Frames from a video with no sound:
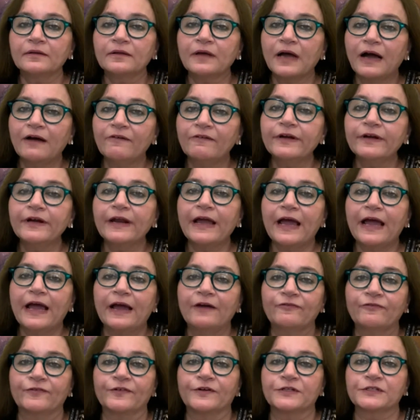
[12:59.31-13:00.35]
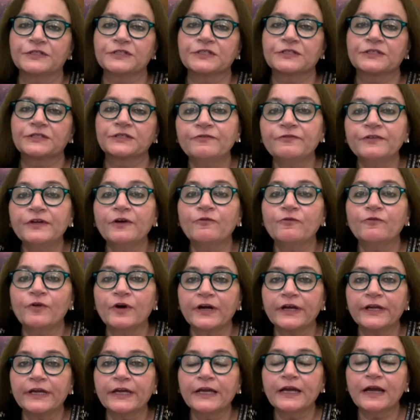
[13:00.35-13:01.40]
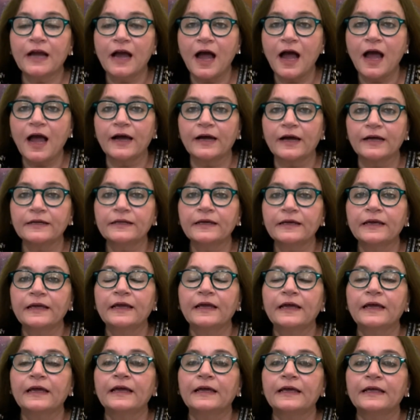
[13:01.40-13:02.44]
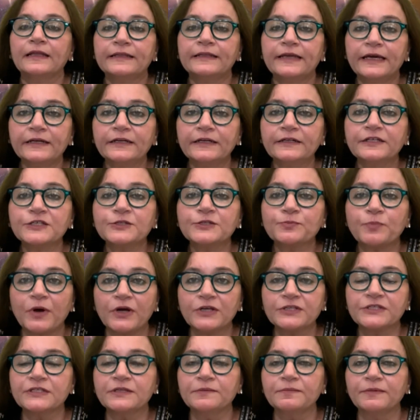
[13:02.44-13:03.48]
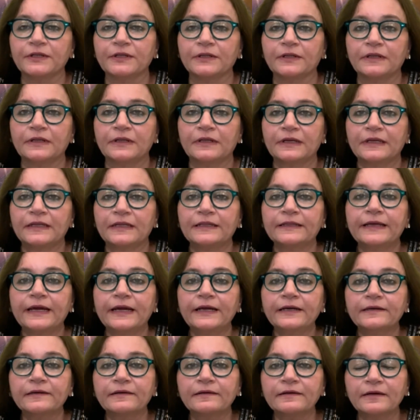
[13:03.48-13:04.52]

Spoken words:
our efforts. If we are working hard, then it is possible that